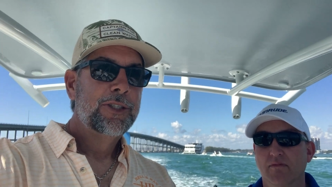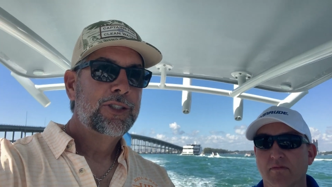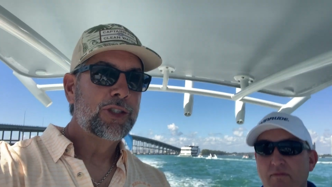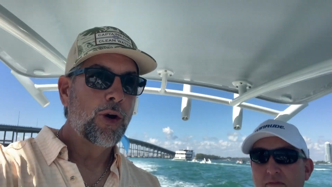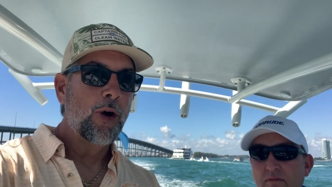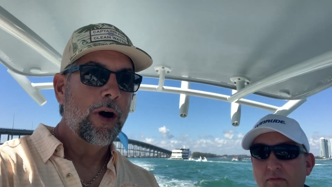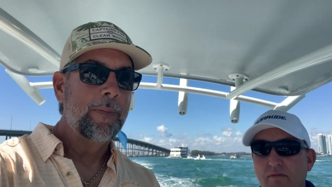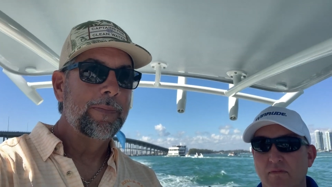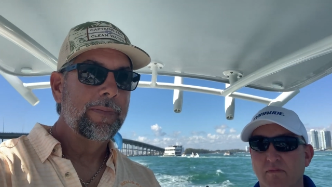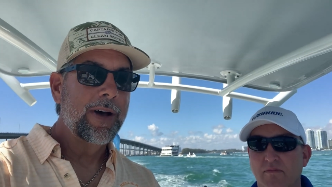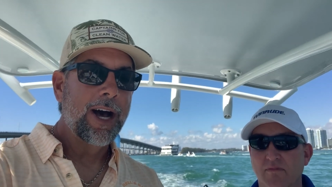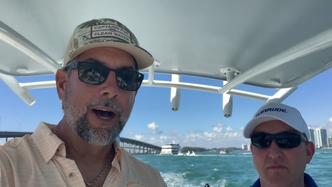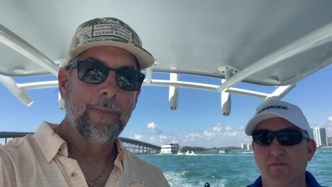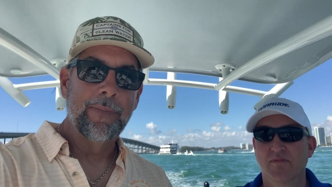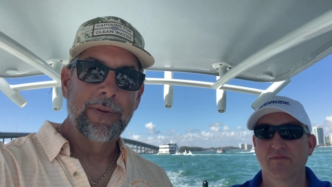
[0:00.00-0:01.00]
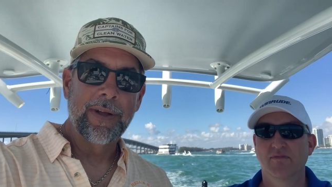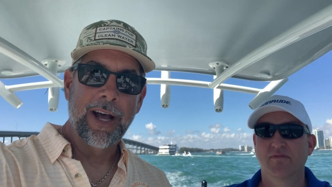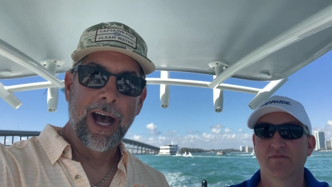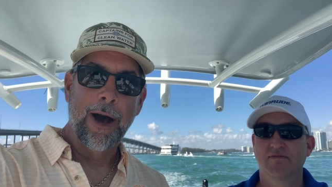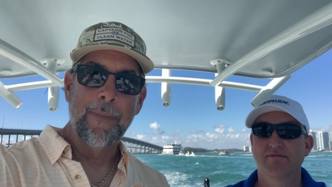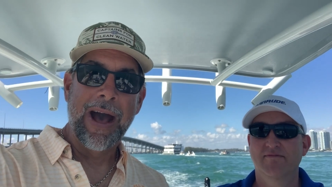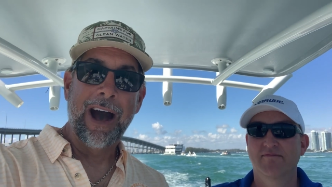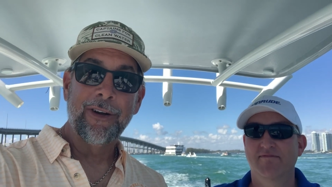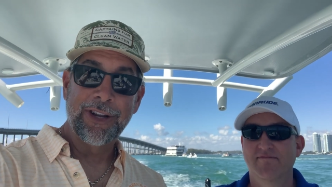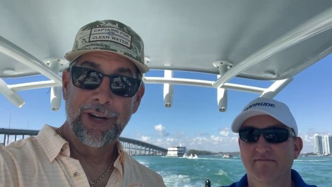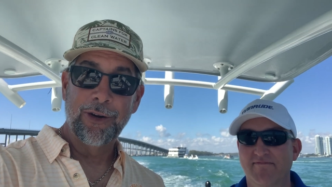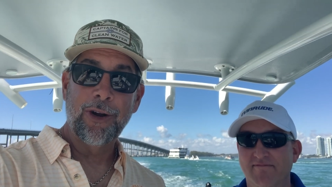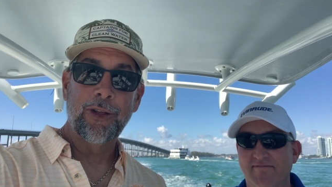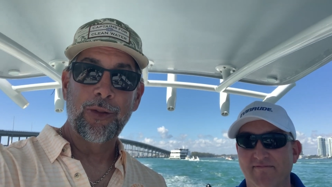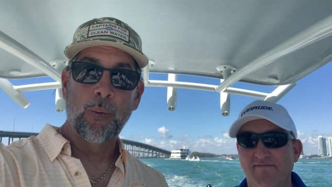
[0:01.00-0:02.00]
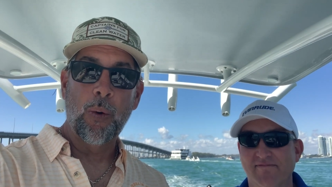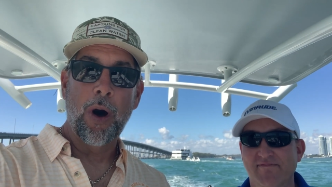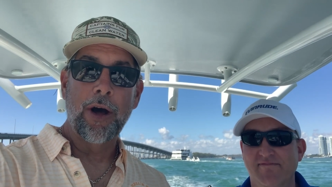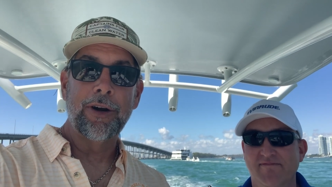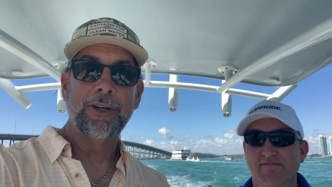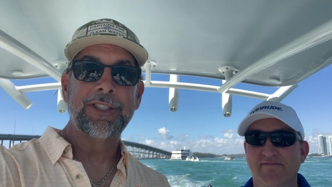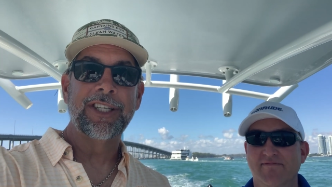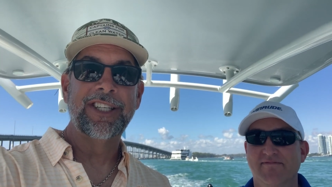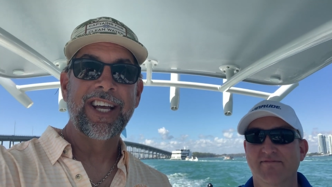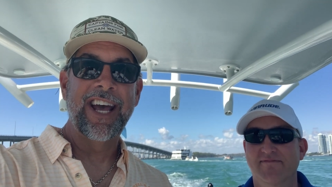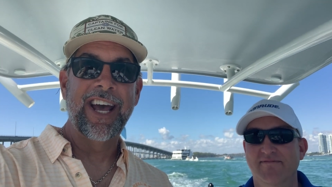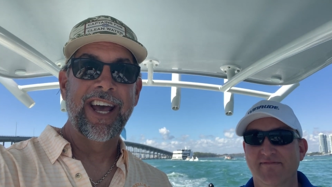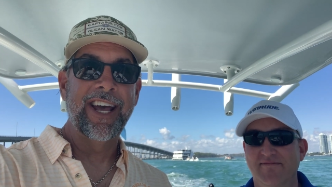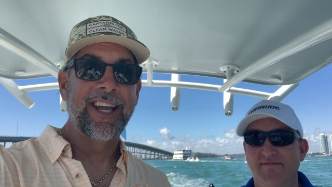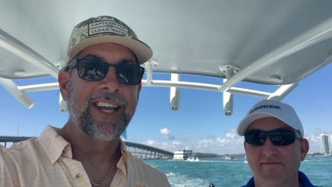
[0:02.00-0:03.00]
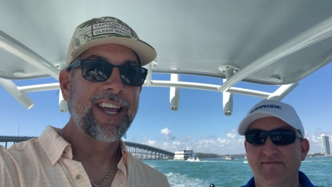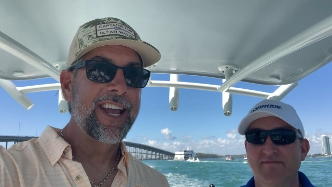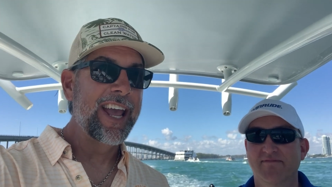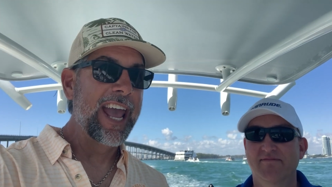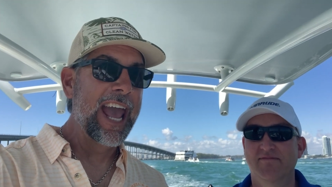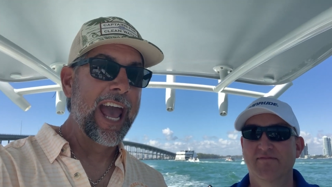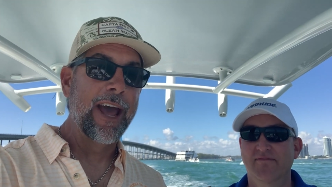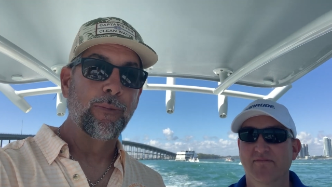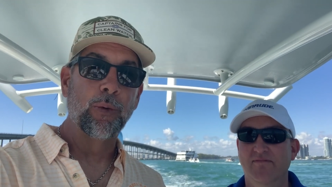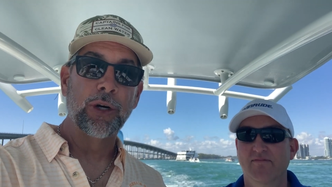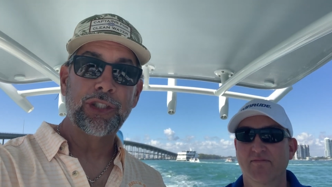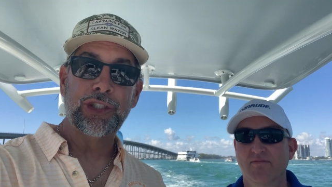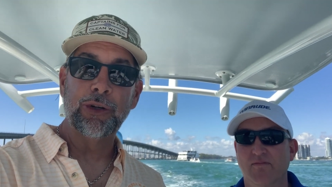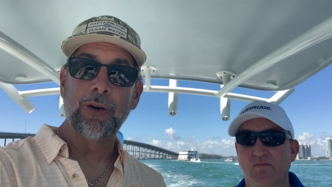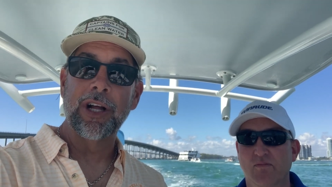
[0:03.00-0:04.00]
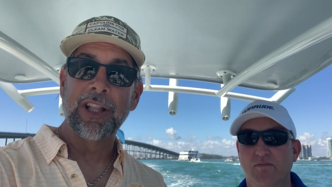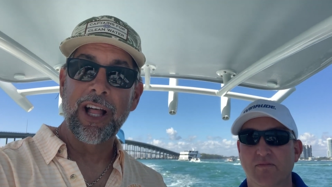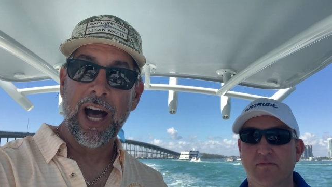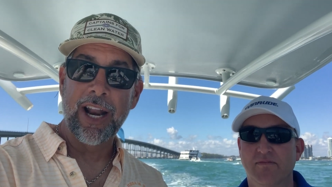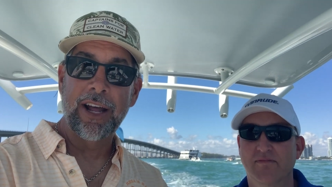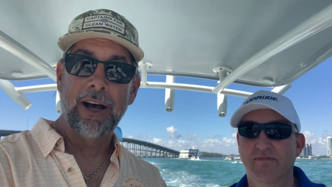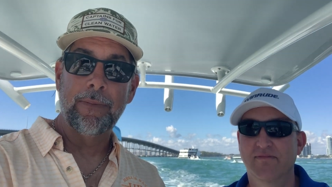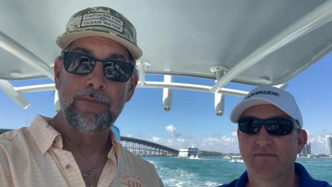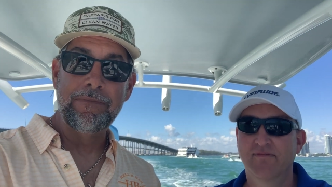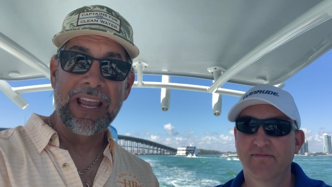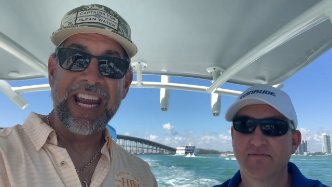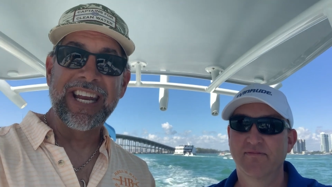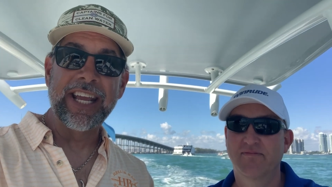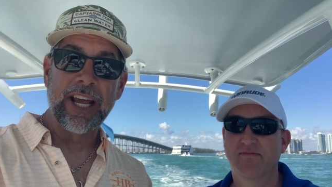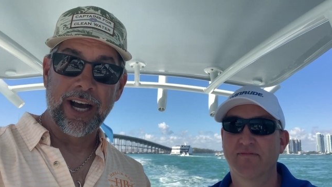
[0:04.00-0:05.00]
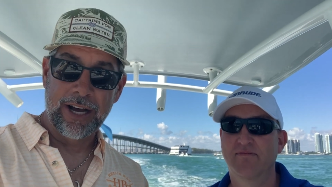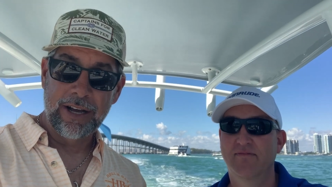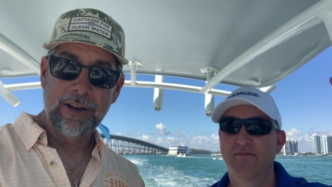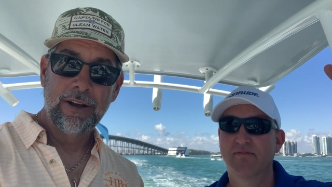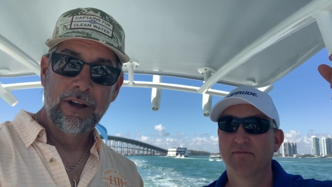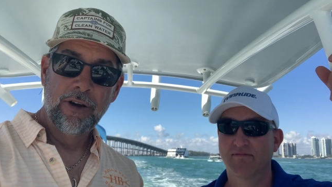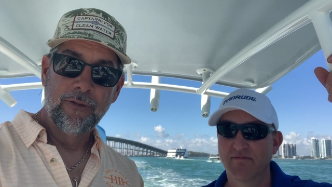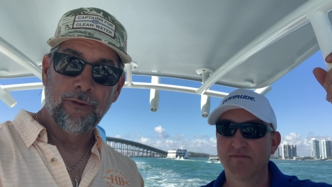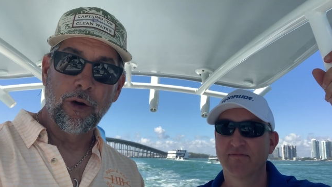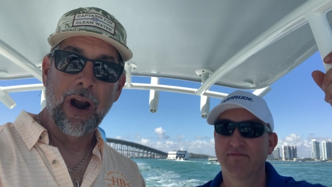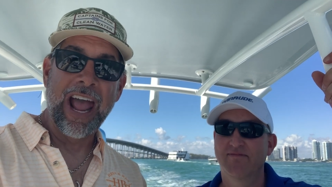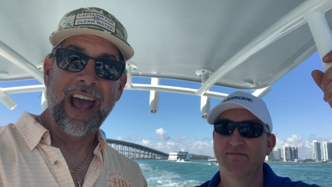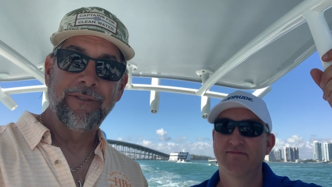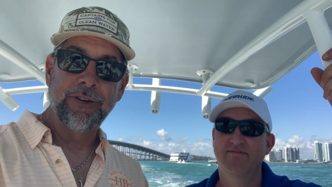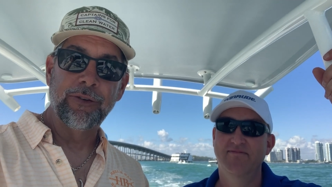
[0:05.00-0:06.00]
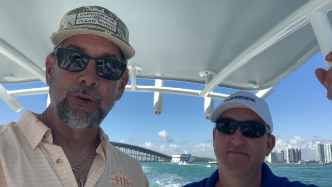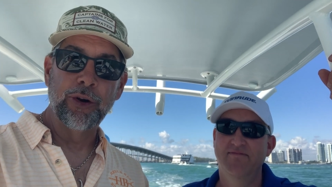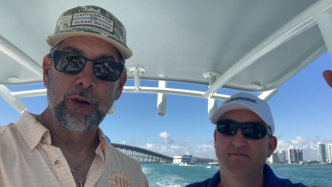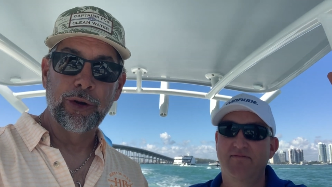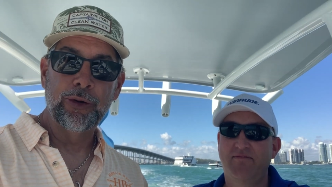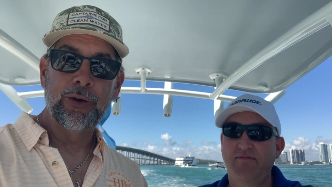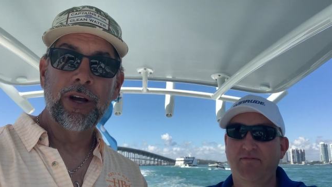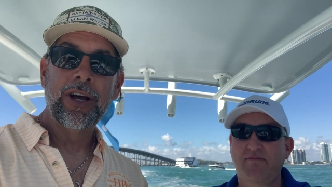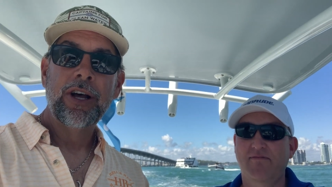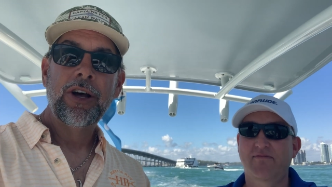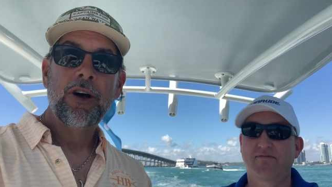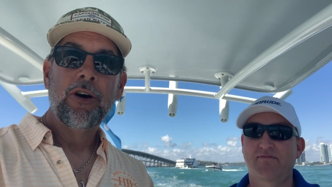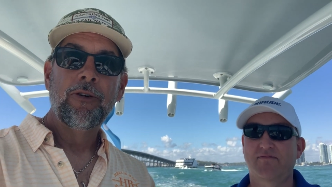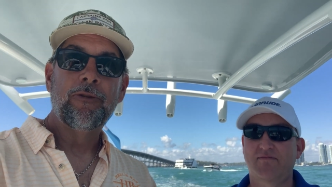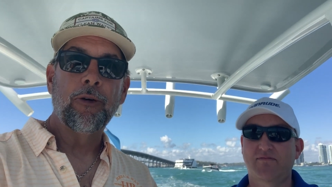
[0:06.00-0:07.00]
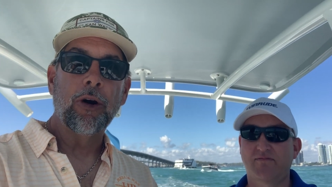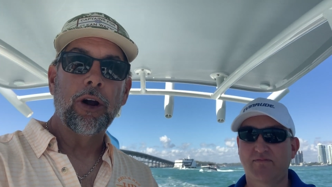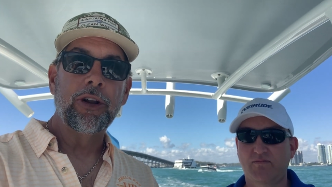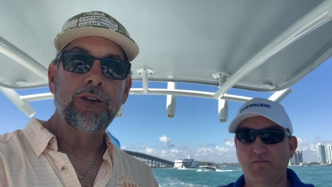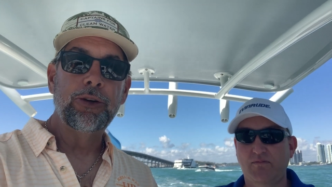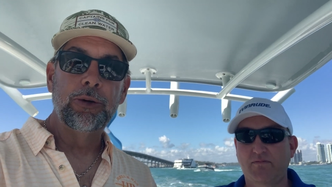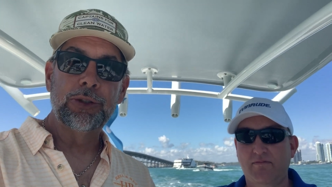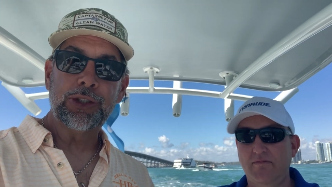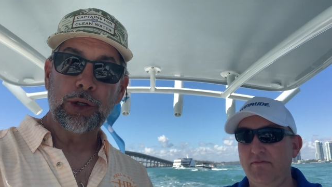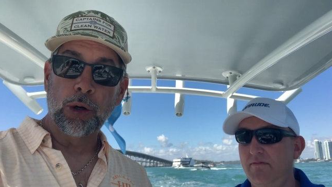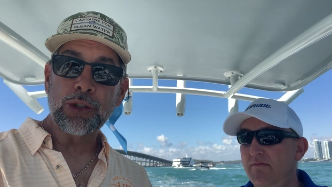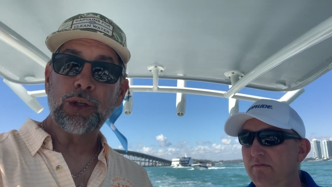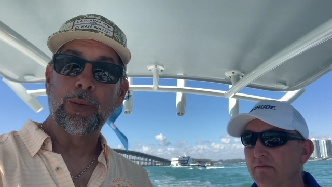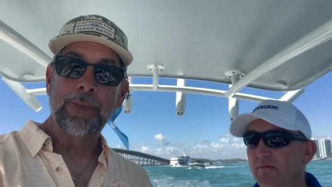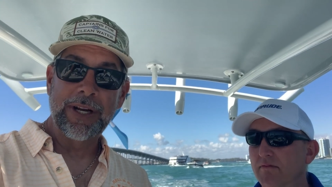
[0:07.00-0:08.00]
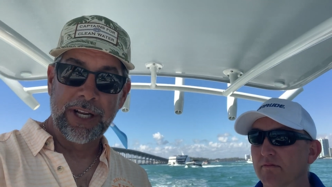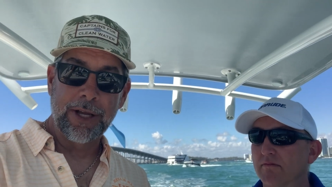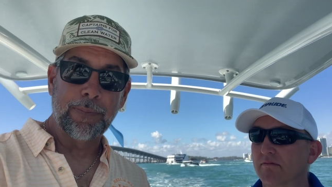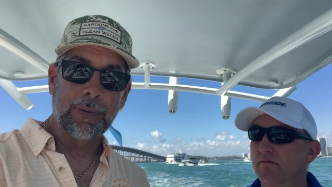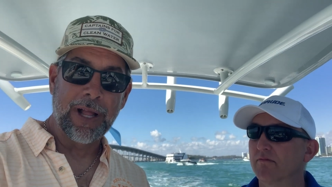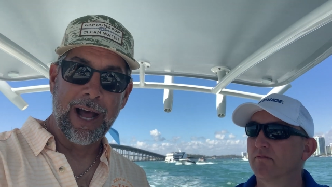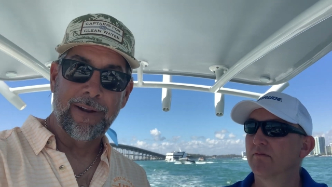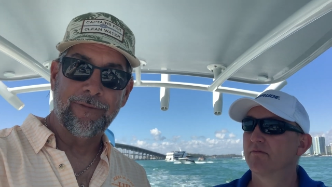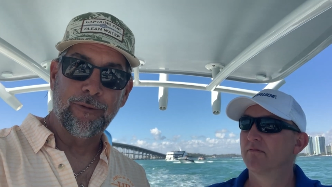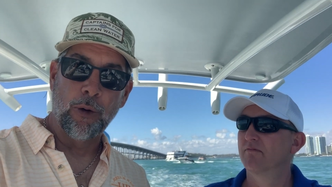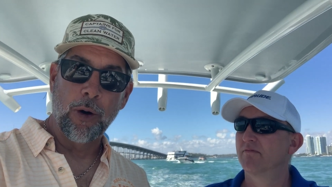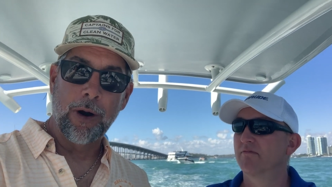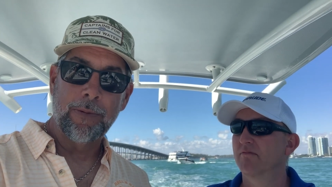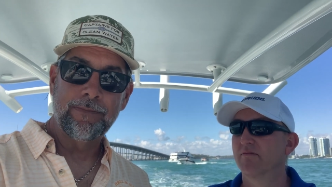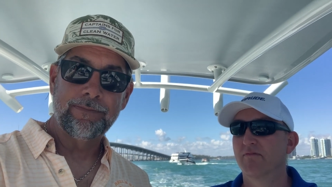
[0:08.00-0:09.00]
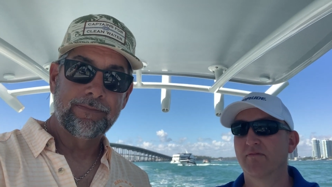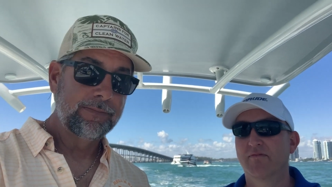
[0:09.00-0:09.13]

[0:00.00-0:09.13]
Speaker 1: So I'm out here on the water today, and we're shooting a lot of media for Evinrude for a new social media platform